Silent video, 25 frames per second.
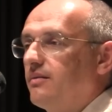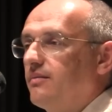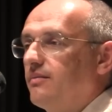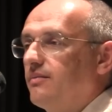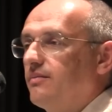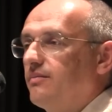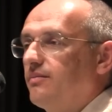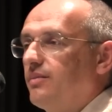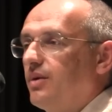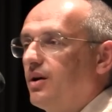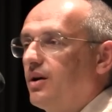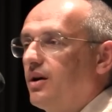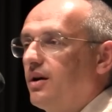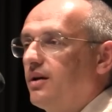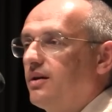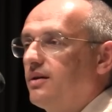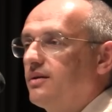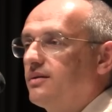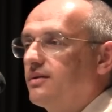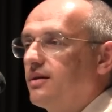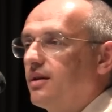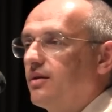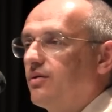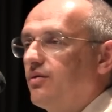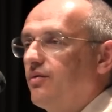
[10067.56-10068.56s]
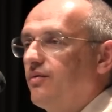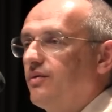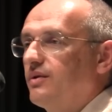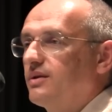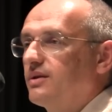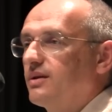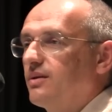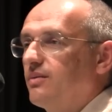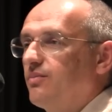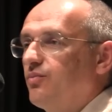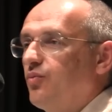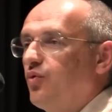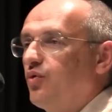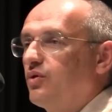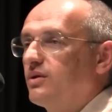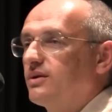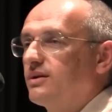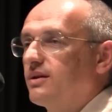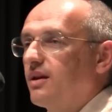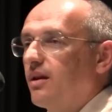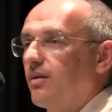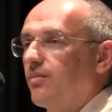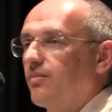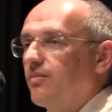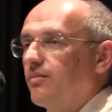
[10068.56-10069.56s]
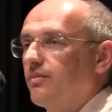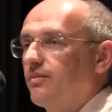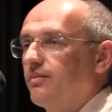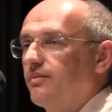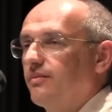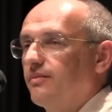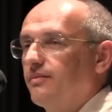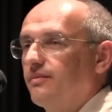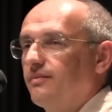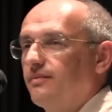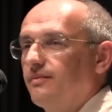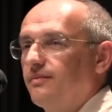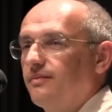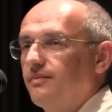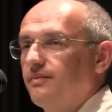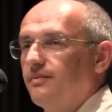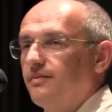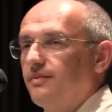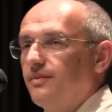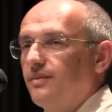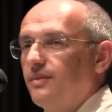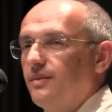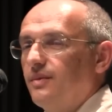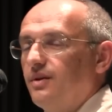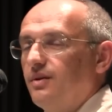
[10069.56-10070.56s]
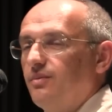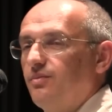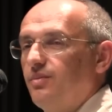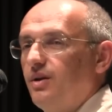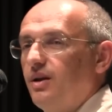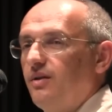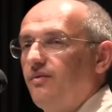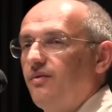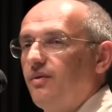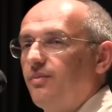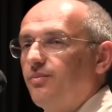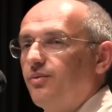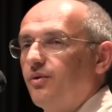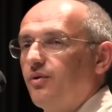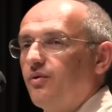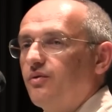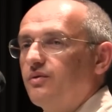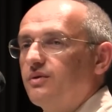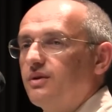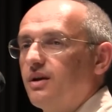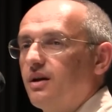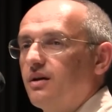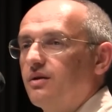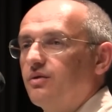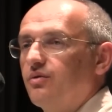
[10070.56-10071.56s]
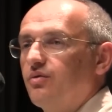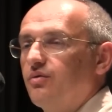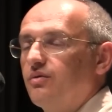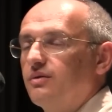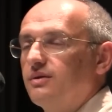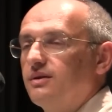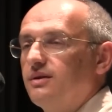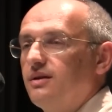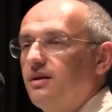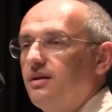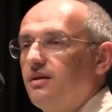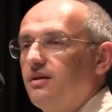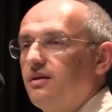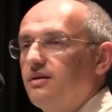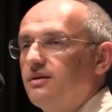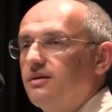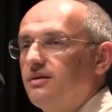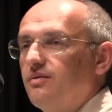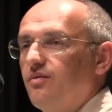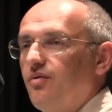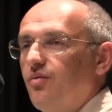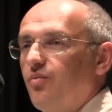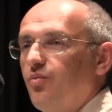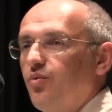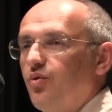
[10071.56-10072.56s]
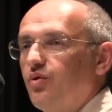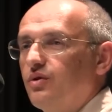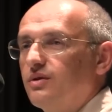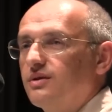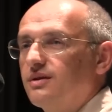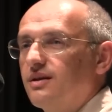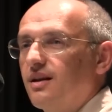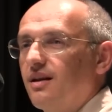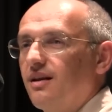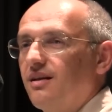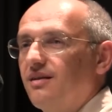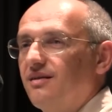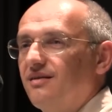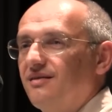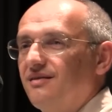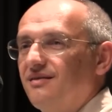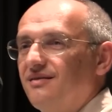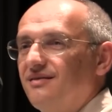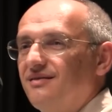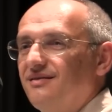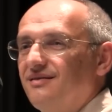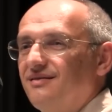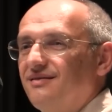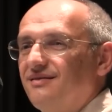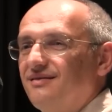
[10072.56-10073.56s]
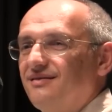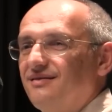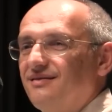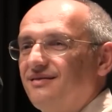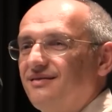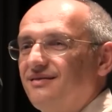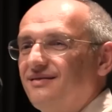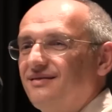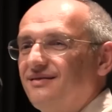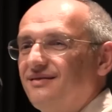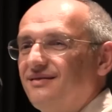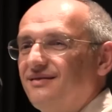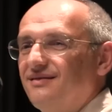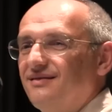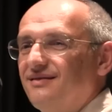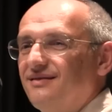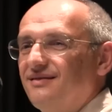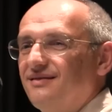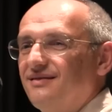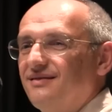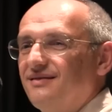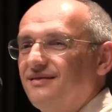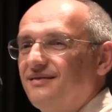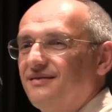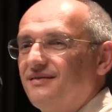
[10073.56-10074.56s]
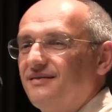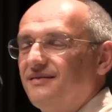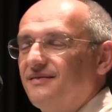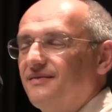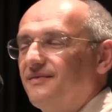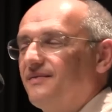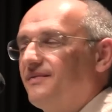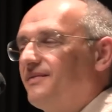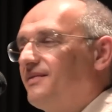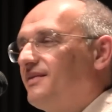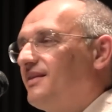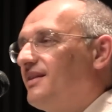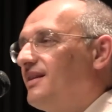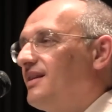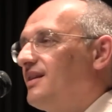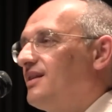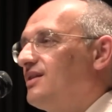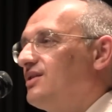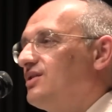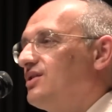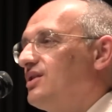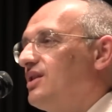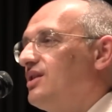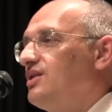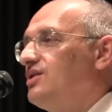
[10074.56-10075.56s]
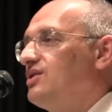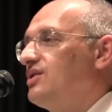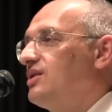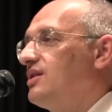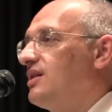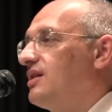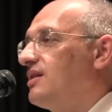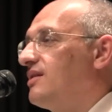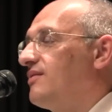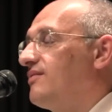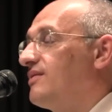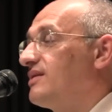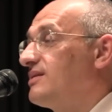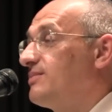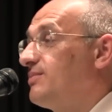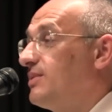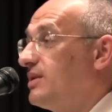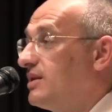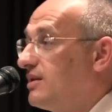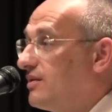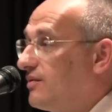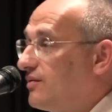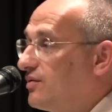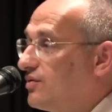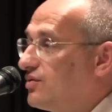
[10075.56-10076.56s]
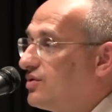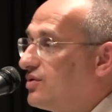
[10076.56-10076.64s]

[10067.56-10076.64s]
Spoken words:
get humiliated until they become completely brutalized, they turn into a monster. And now there's a question, who made him a monster?